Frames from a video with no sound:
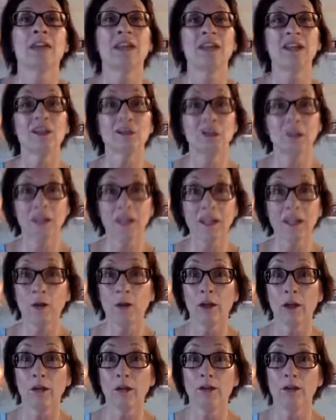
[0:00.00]
that you click
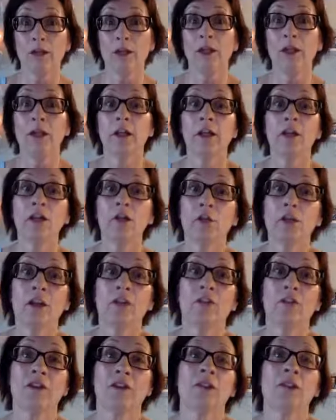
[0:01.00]
with. You want
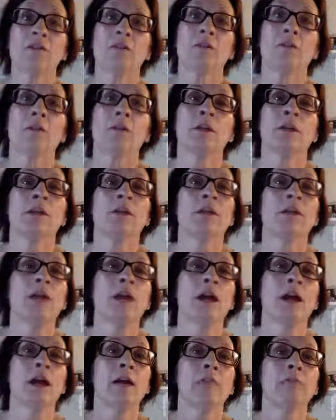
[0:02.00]
to find somebody
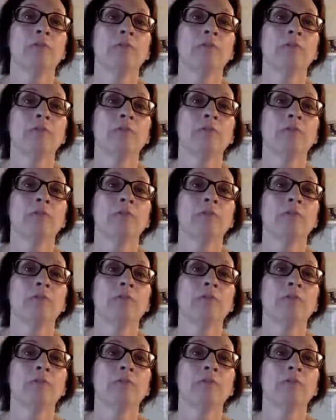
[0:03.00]
that